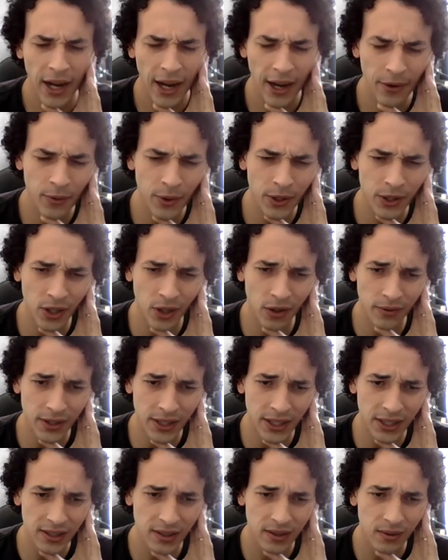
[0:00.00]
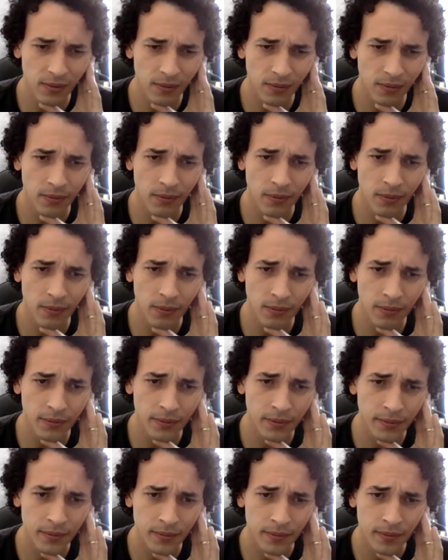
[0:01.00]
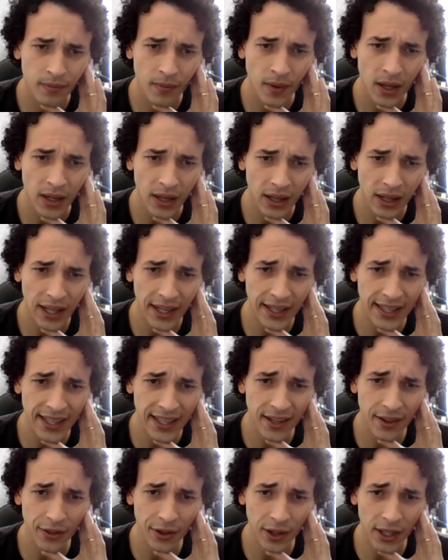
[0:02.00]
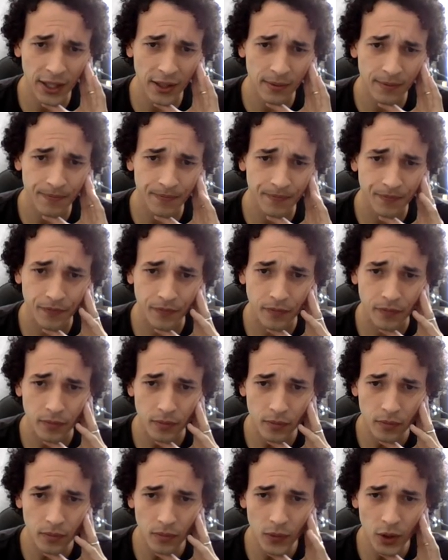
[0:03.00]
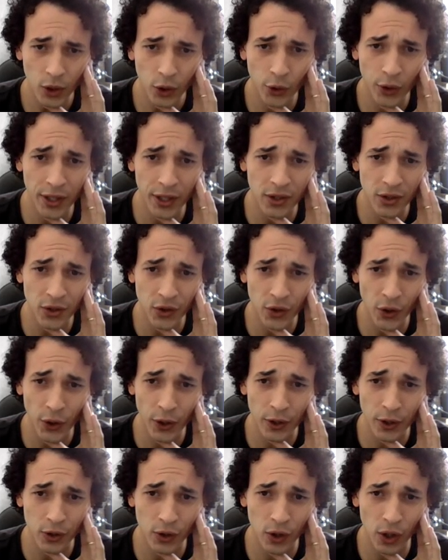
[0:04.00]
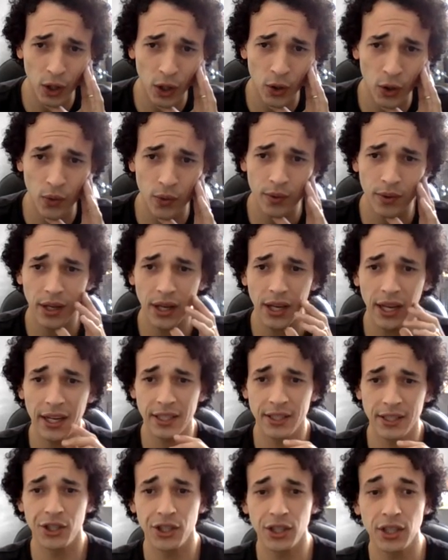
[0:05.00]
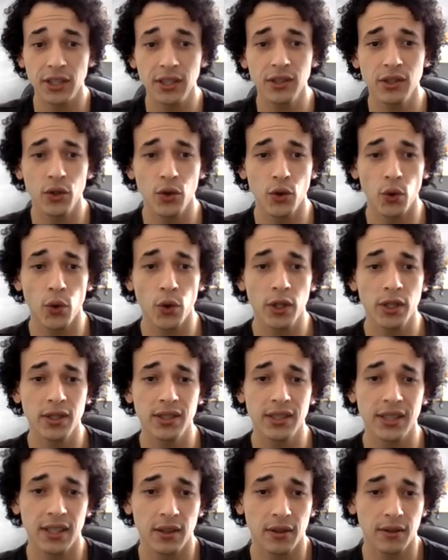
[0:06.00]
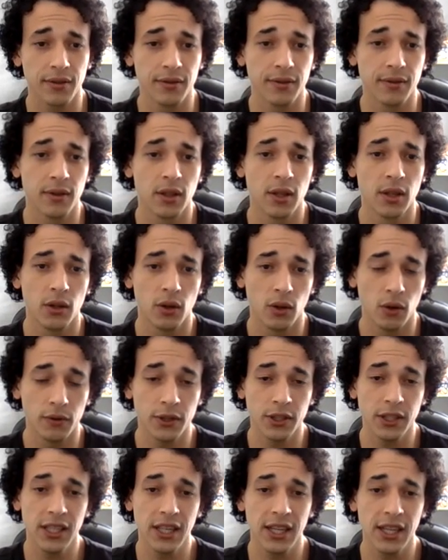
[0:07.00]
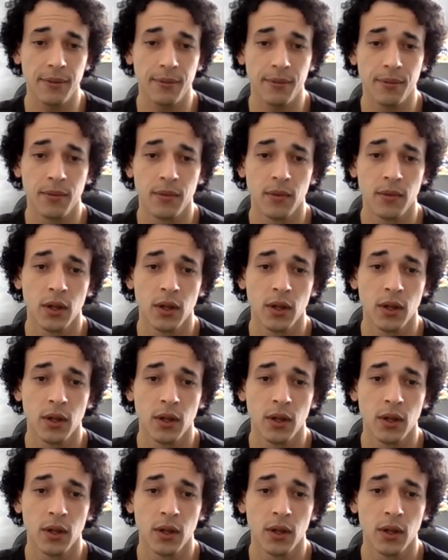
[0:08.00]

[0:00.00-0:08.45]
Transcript: How to resolve this? Like anything, you need to start slow and adjust yourself over time.